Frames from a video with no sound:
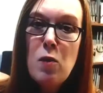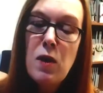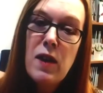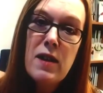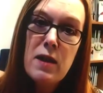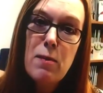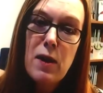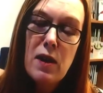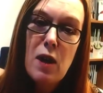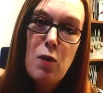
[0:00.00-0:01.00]
Well, that's something
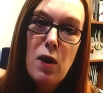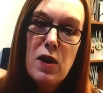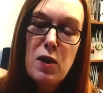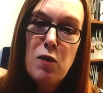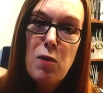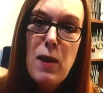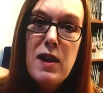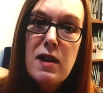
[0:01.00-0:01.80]
that I've worked on for many